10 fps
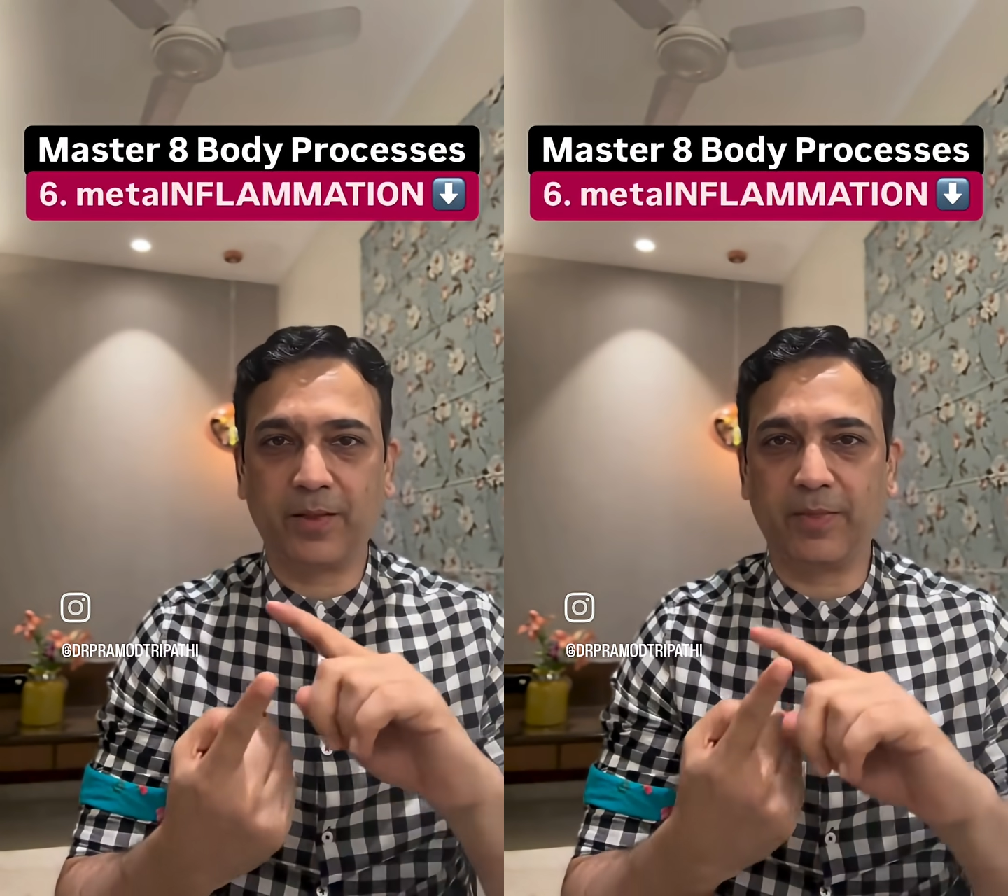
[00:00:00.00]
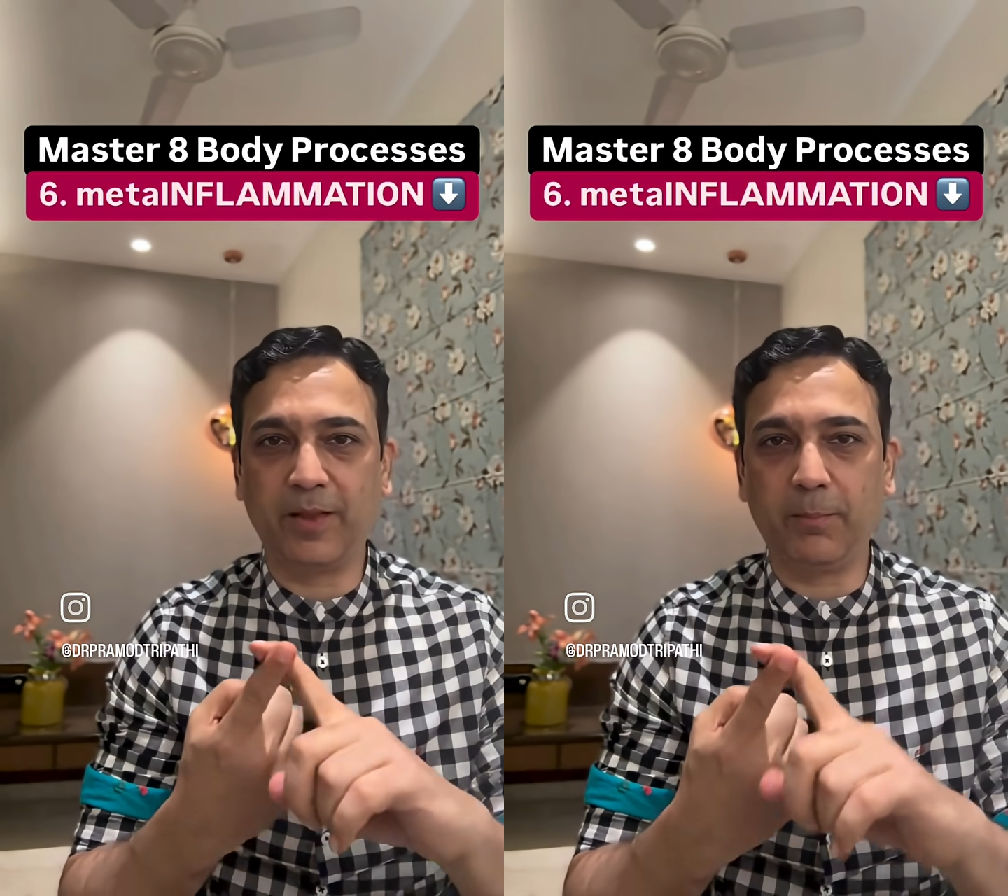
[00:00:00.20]

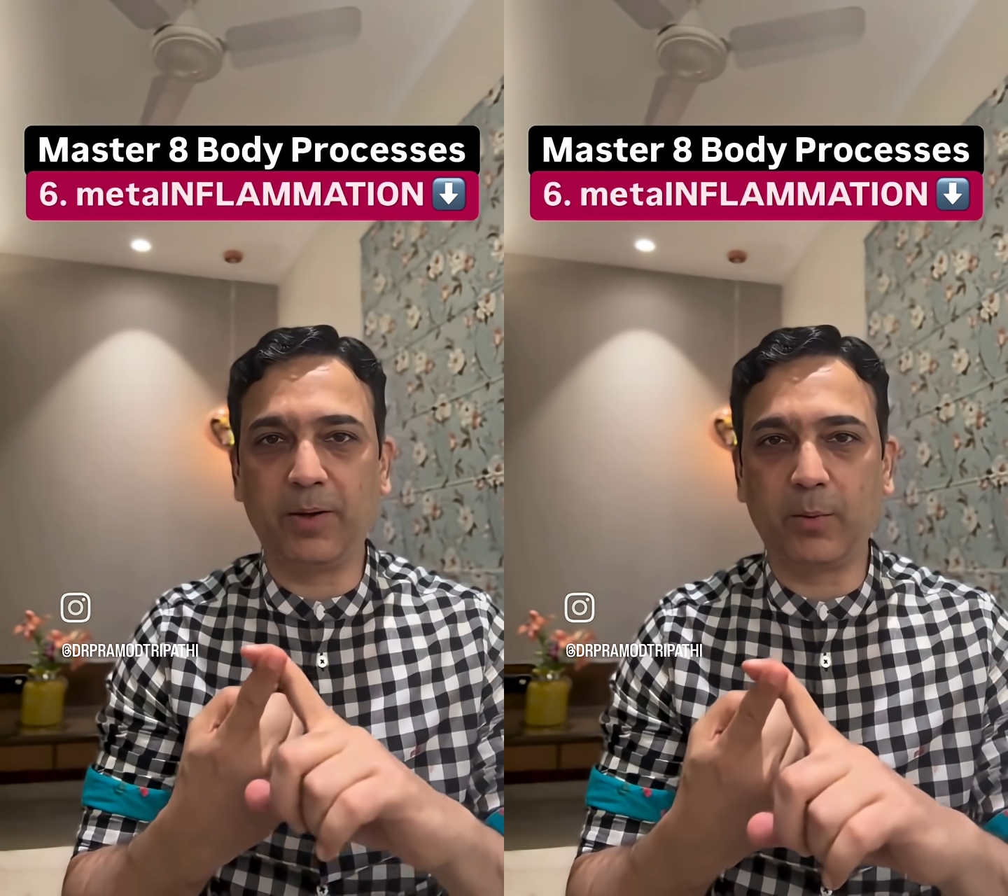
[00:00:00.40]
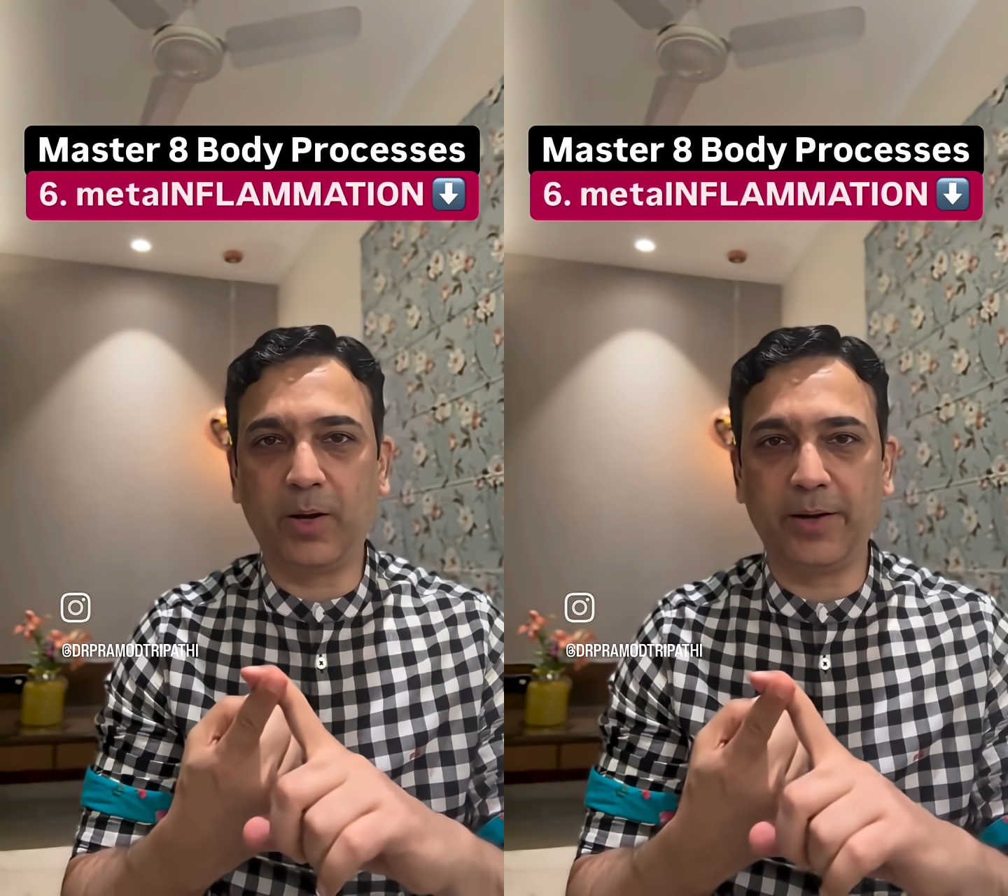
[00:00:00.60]

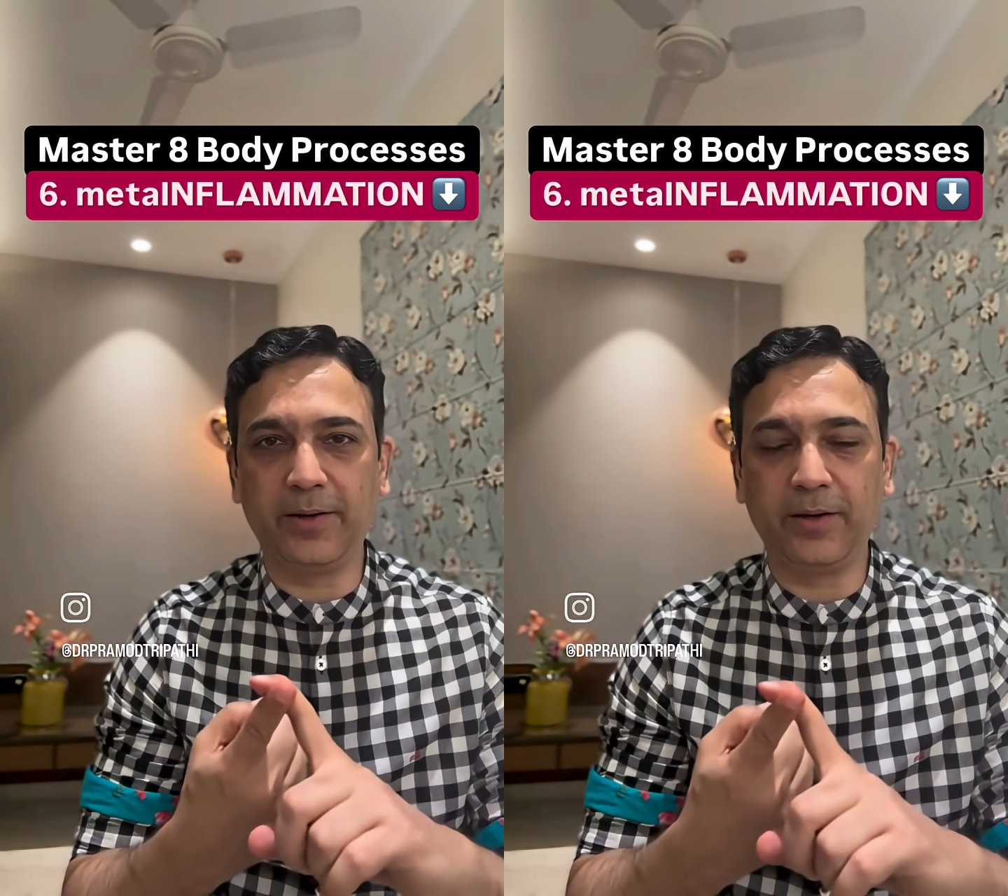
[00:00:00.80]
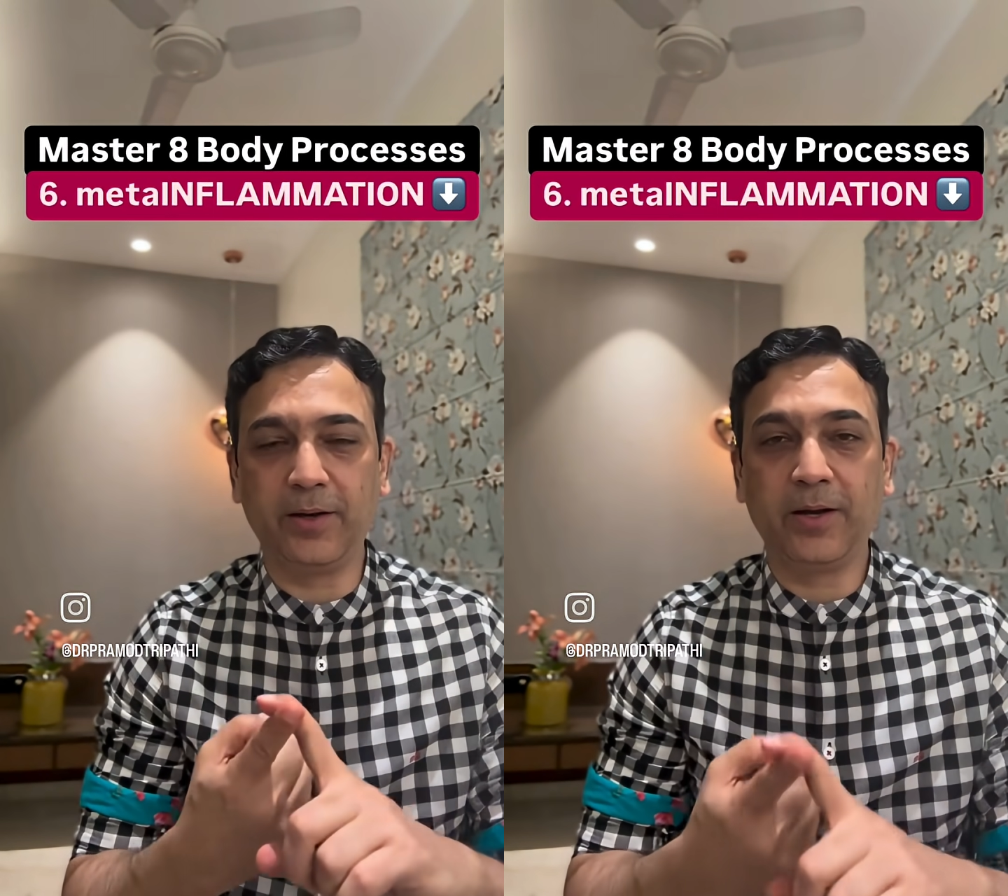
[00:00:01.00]
Number
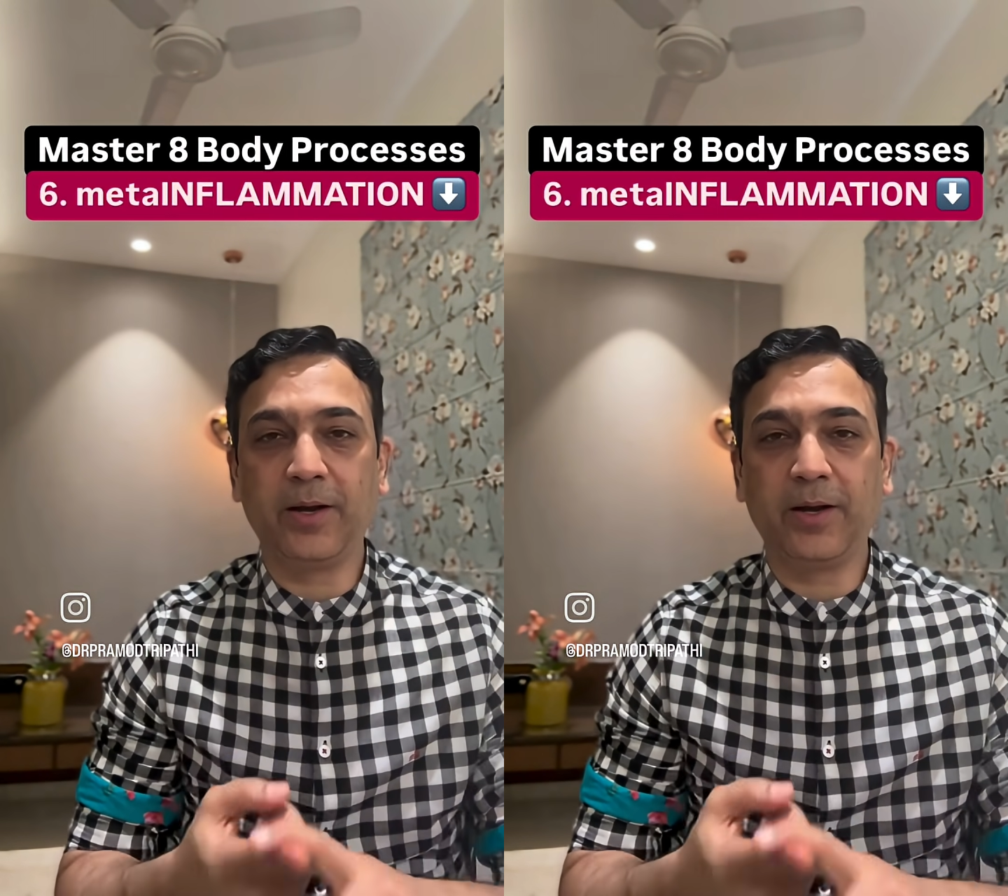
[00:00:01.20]
one,